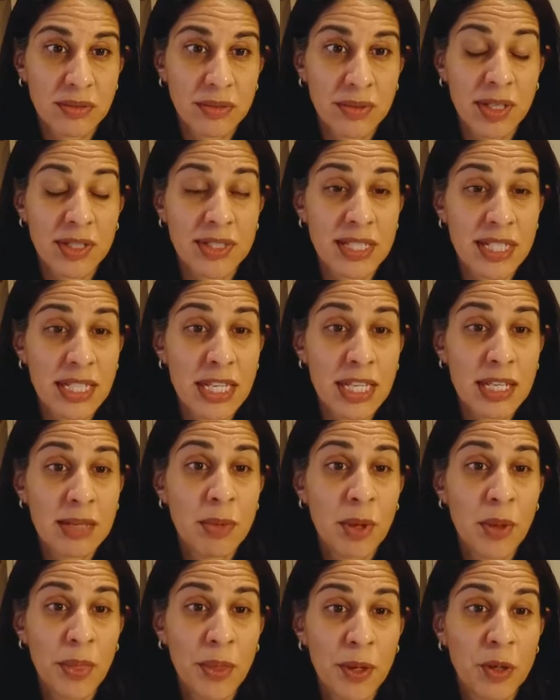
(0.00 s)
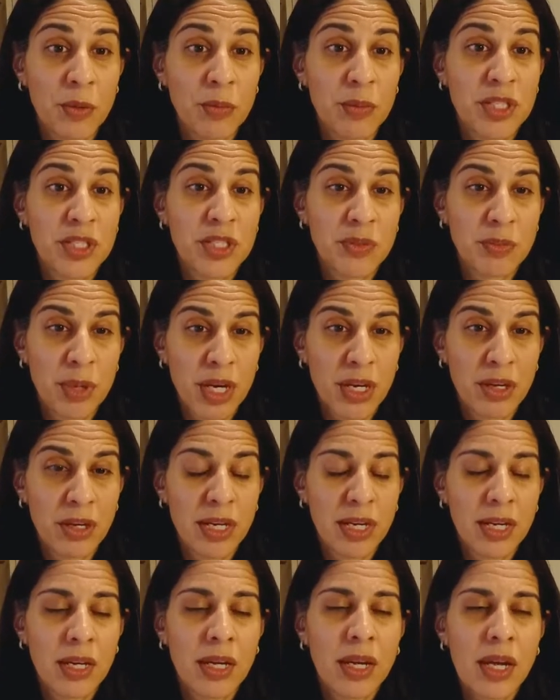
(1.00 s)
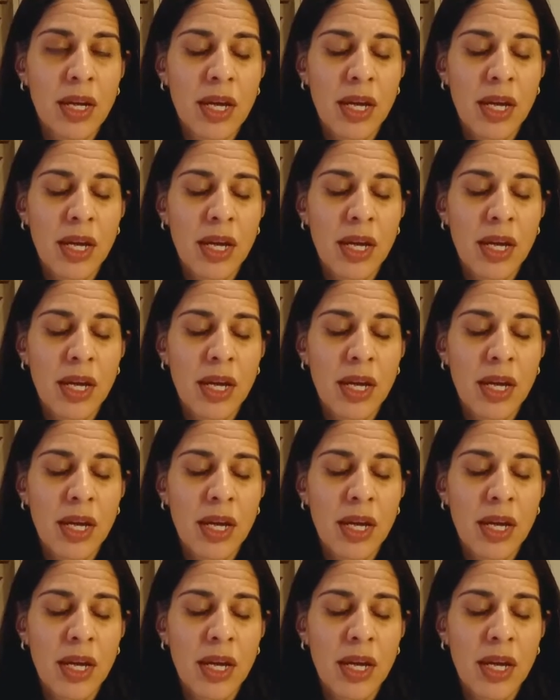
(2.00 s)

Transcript: as a chemotherapy sparing